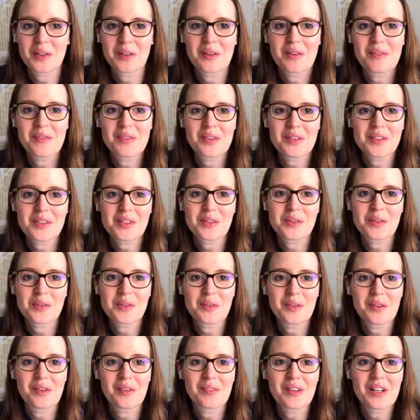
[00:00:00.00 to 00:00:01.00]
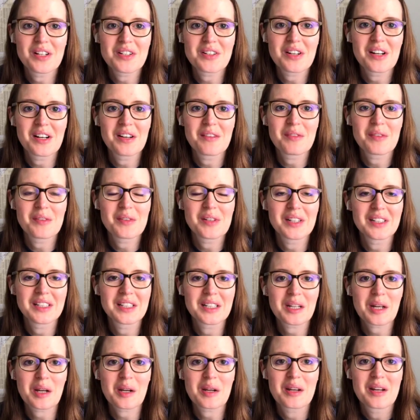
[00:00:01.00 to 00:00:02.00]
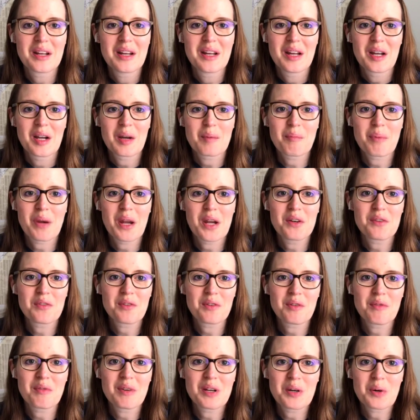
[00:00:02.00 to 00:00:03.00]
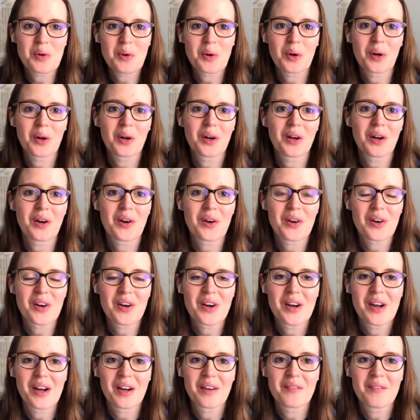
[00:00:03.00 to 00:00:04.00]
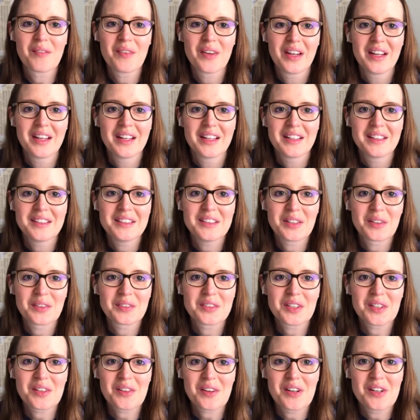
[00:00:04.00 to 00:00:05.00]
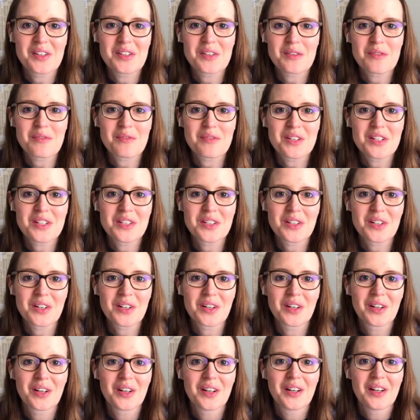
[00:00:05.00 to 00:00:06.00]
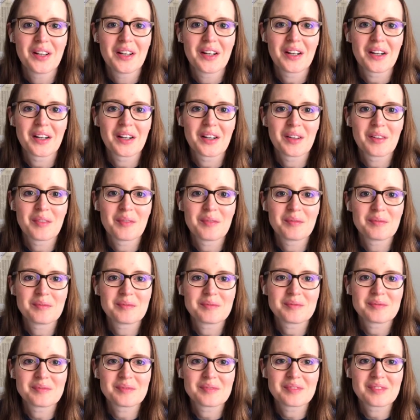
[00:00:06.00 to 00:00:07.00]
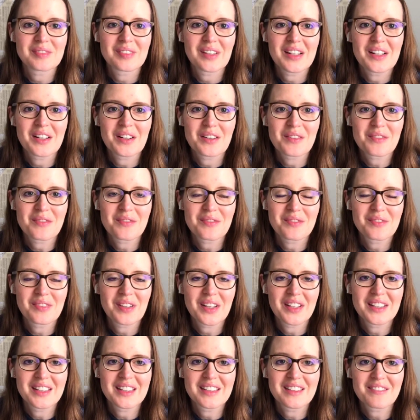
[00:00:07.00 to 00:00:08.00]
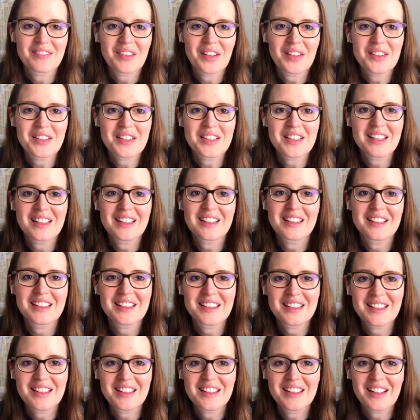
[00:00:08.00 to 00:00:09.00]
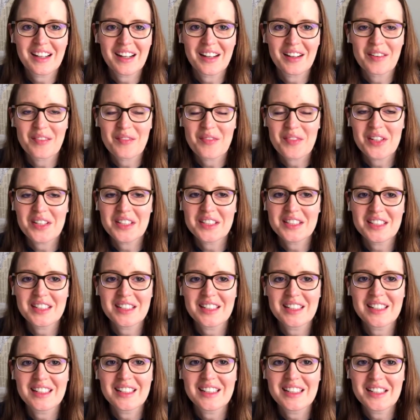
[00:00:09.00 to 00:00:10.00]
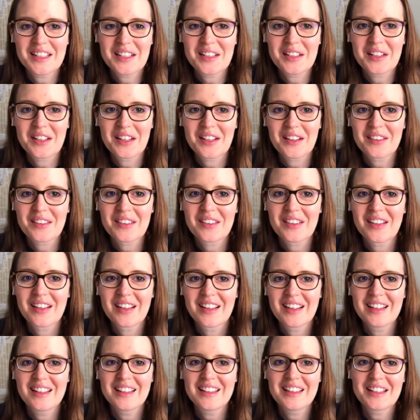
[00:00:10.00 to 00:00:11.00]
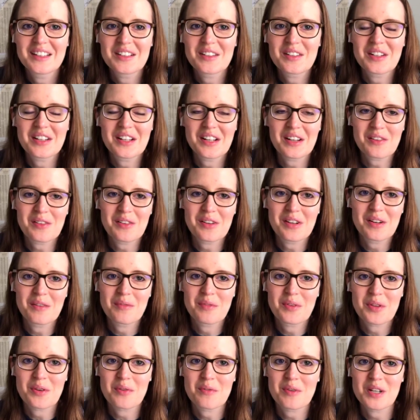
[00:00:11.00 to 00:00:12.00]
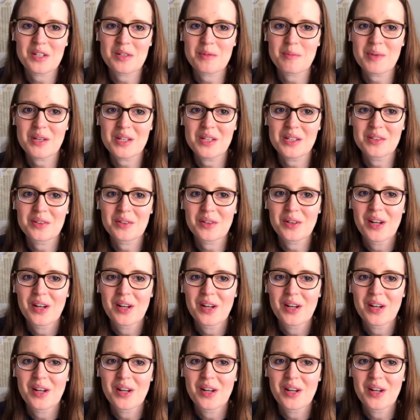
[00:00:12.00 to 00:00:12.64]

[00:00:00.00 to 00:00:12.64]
so raise your hand if you've done like a pantry reorg, or dug around in your freezer. Found things that needed that you could get creative with your recipes, or